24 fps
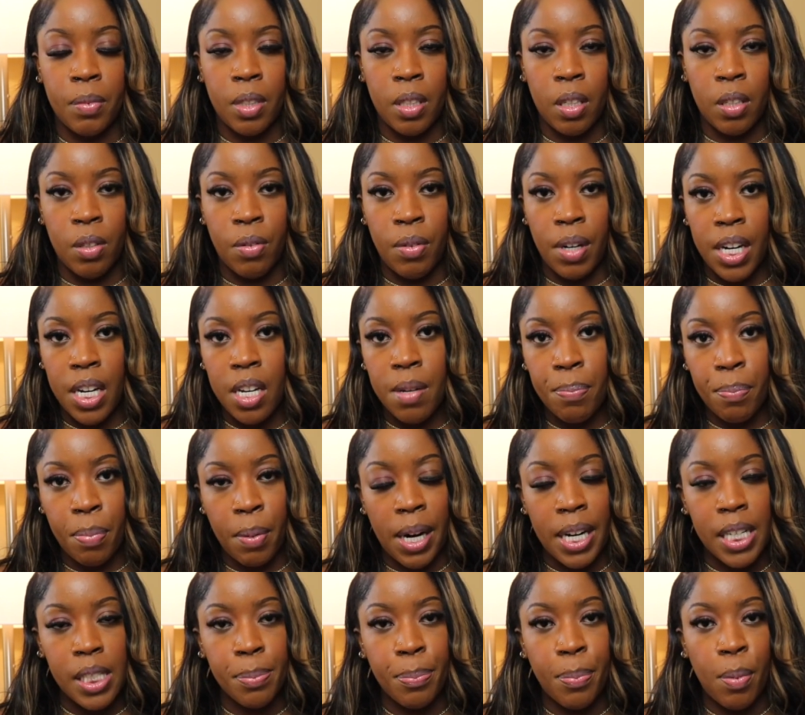great
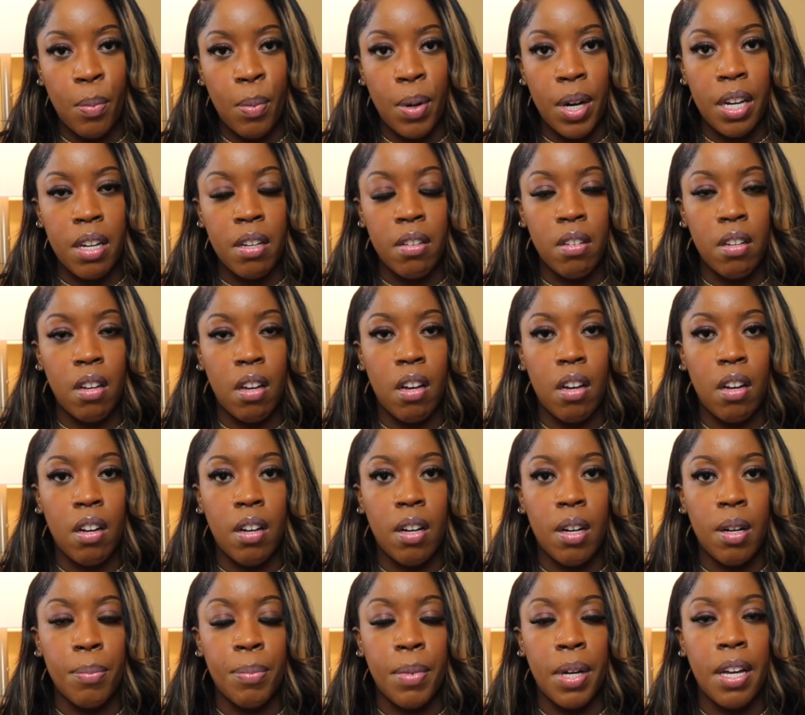price point.
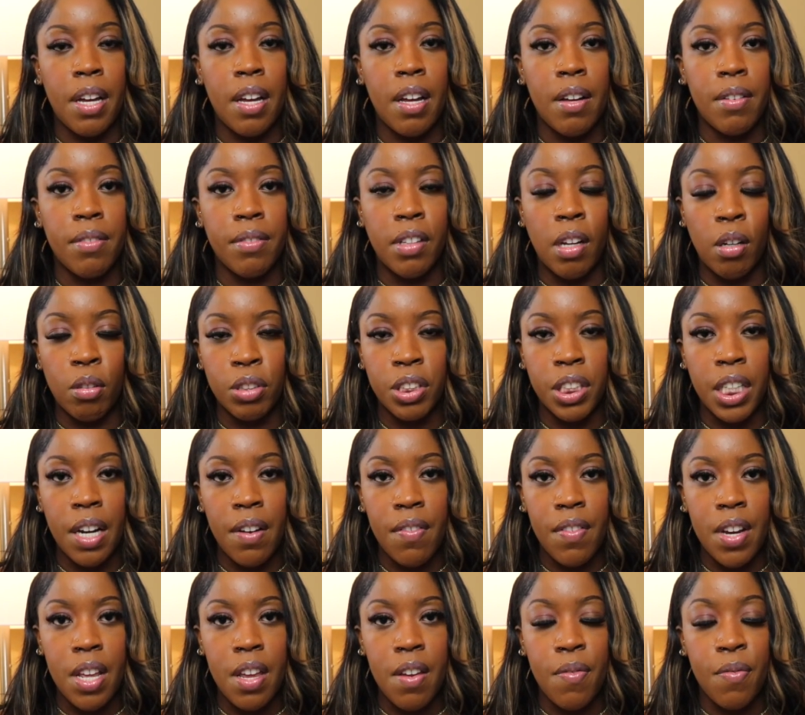
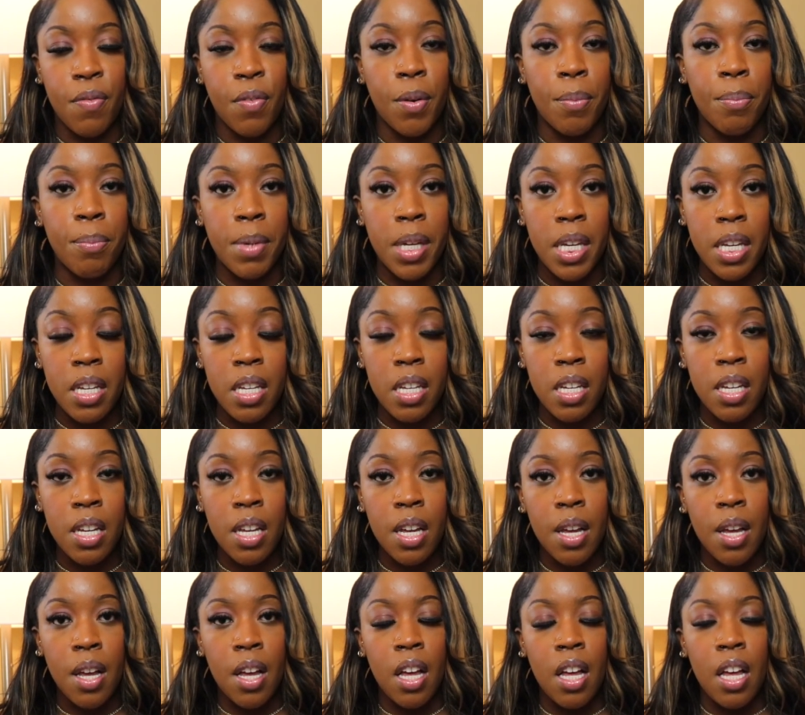Longevity for me,
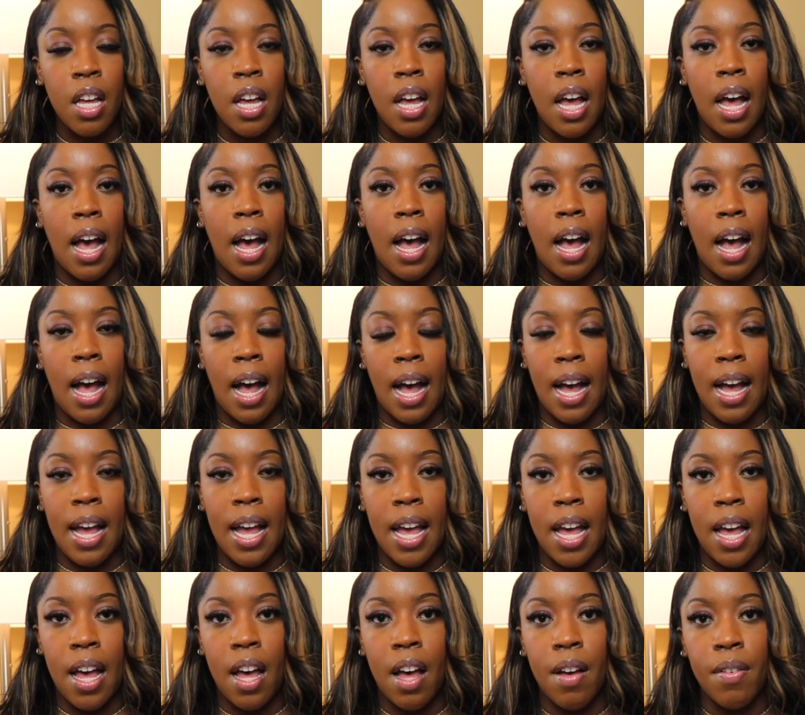I
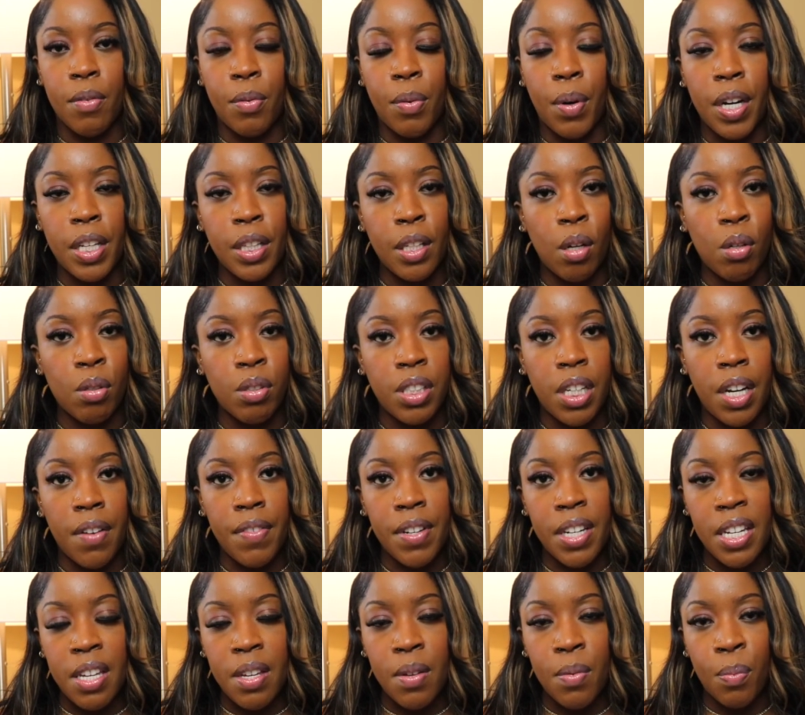have great
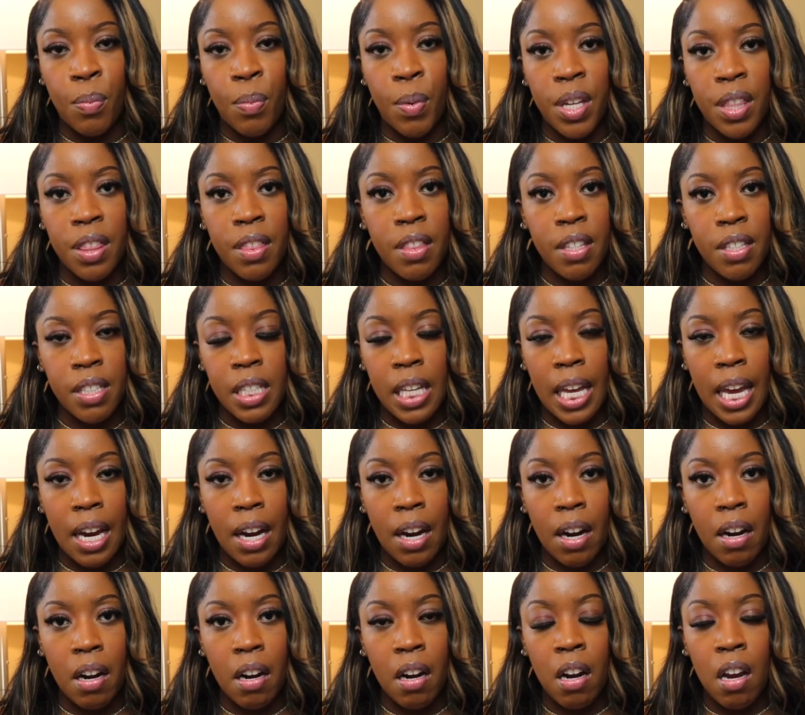longevity with this
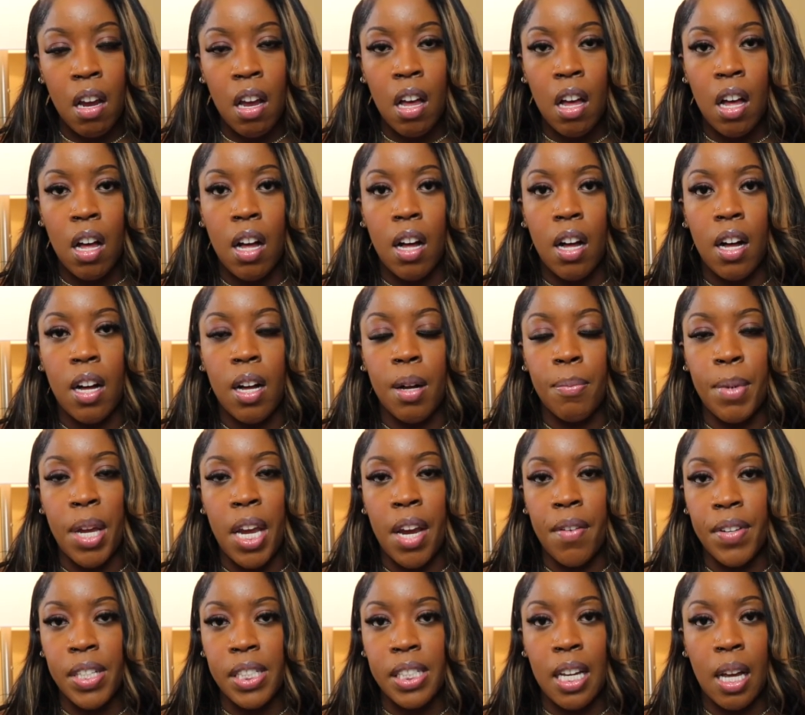hair.
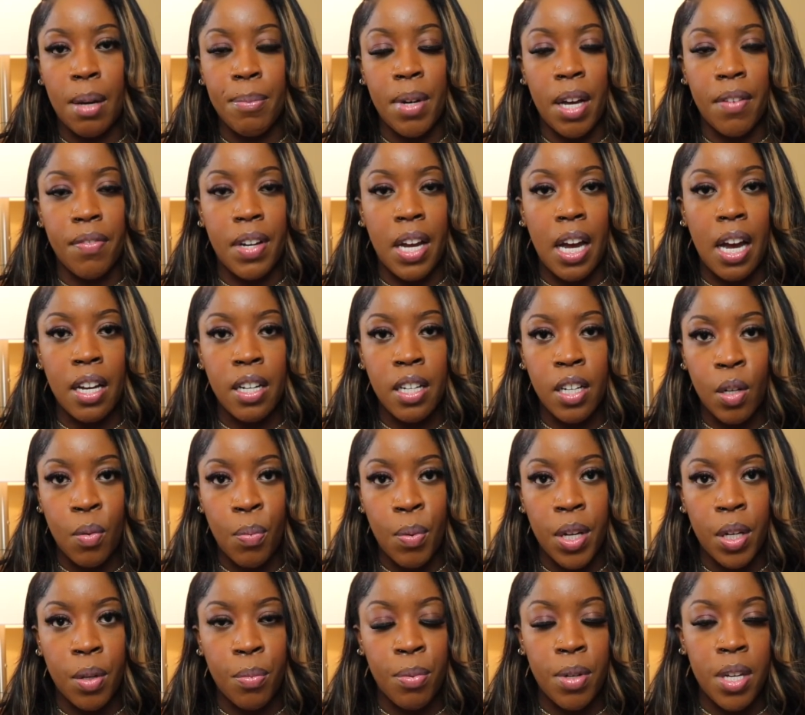Every time I've gotten a
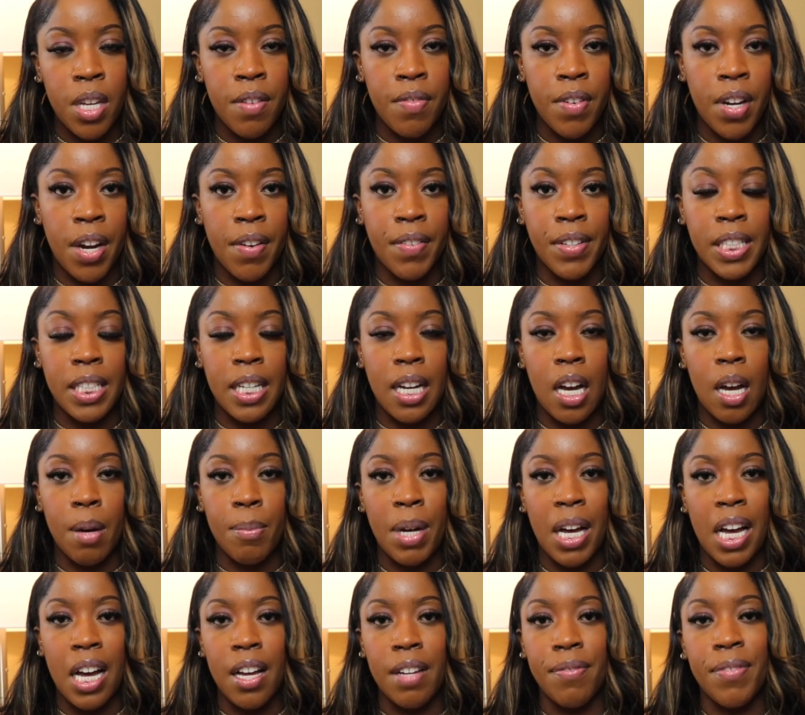quick weave, every time
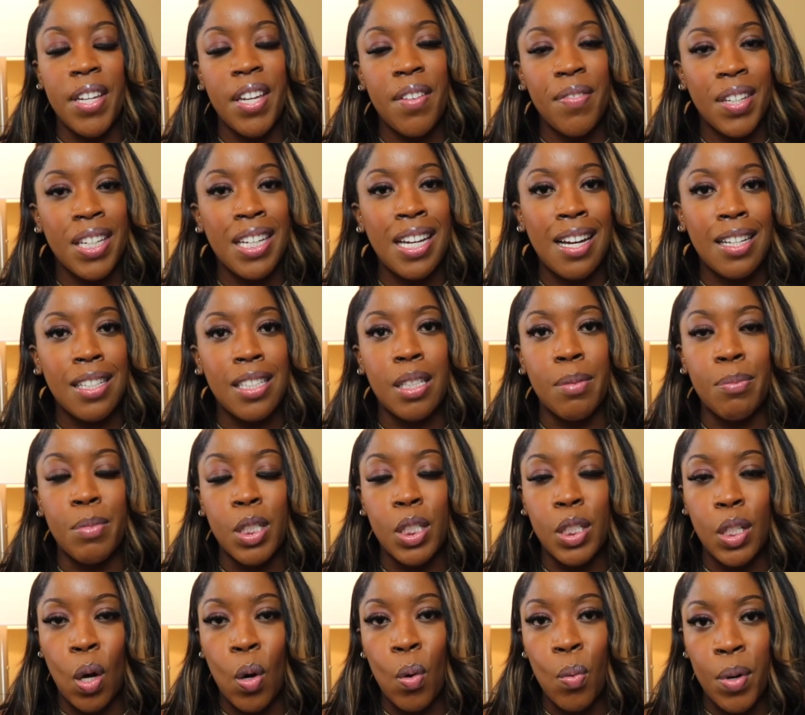I've even got some
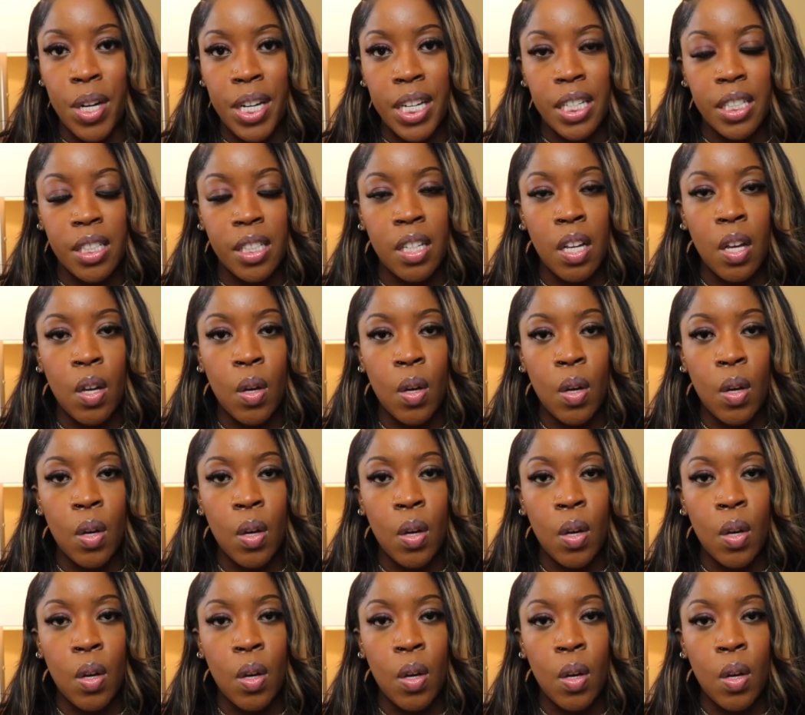sew-ins